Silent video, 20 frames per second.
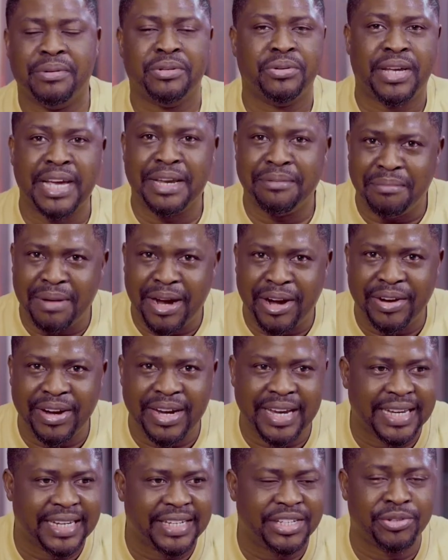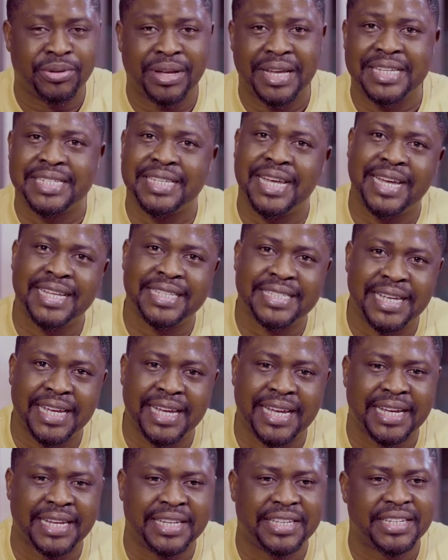I mean, you get married, you're
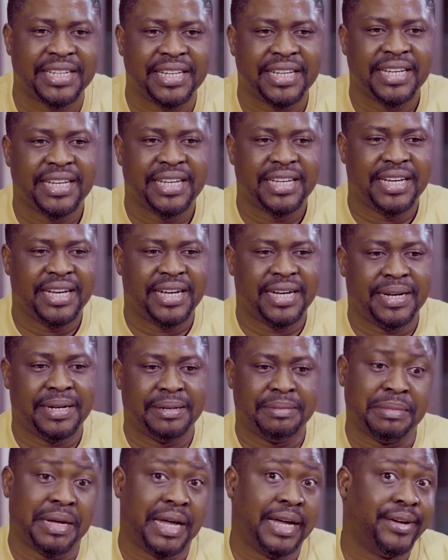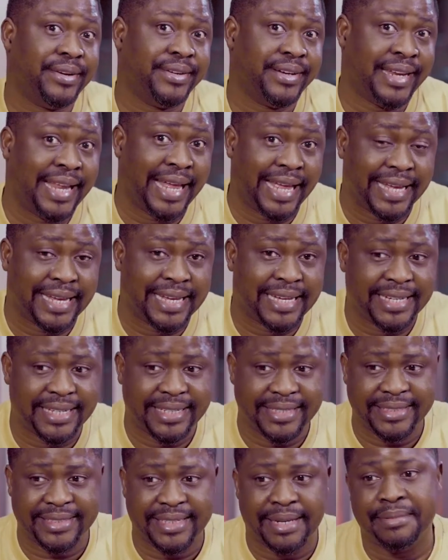excited. Um, like,
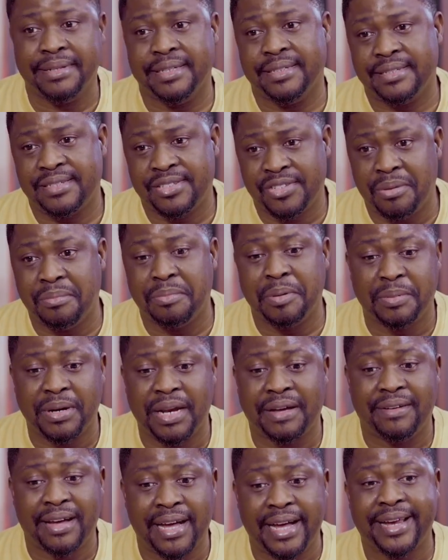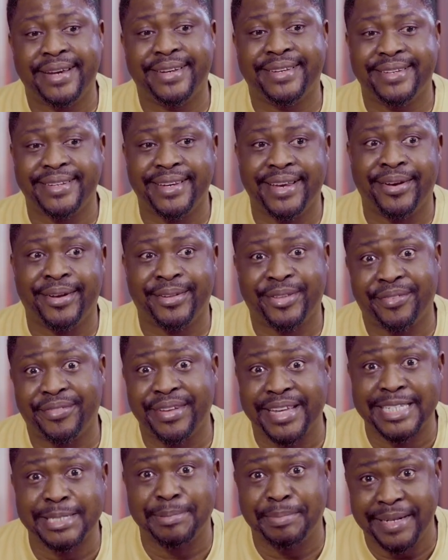I mean, some people have had a lot of
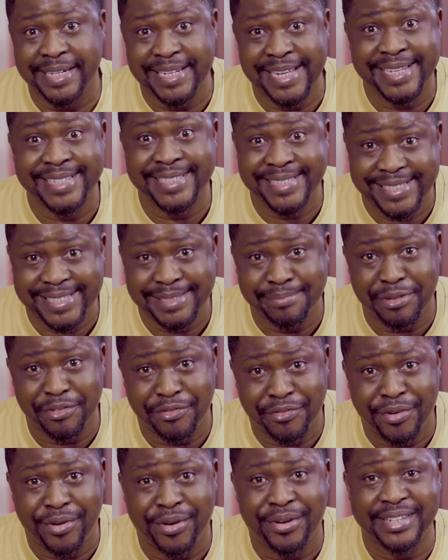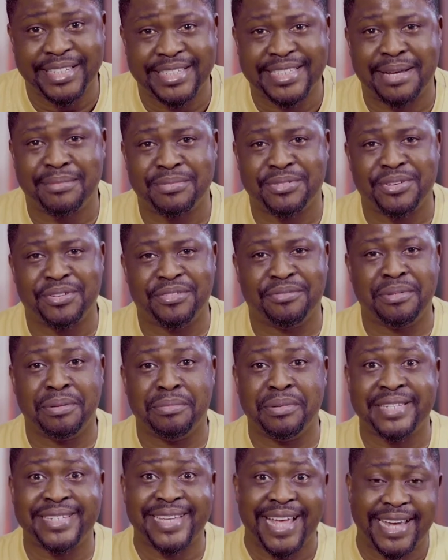experiences before in terms of
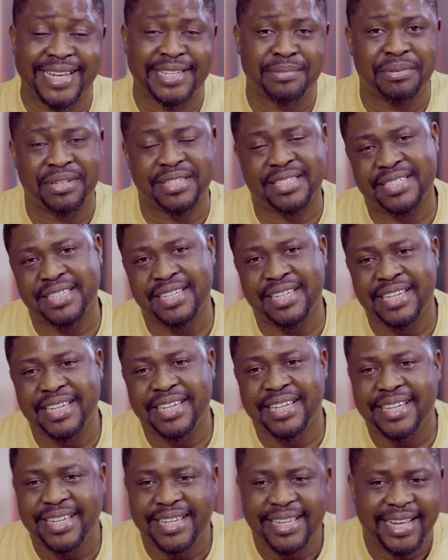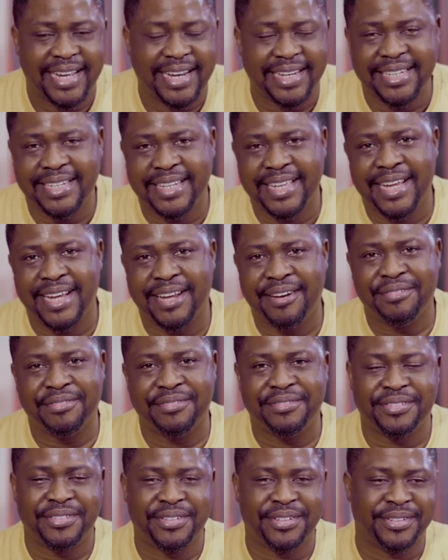maybe sex, but I didn't
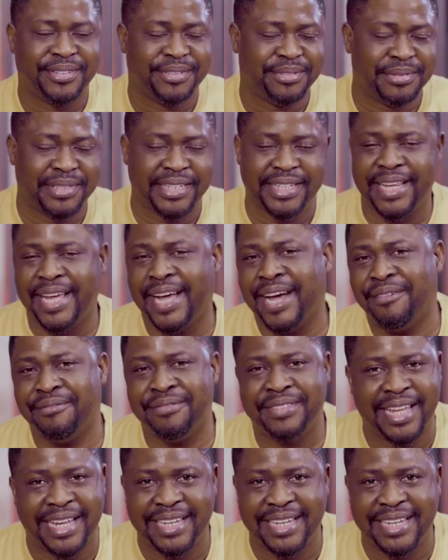have, uh, didn't have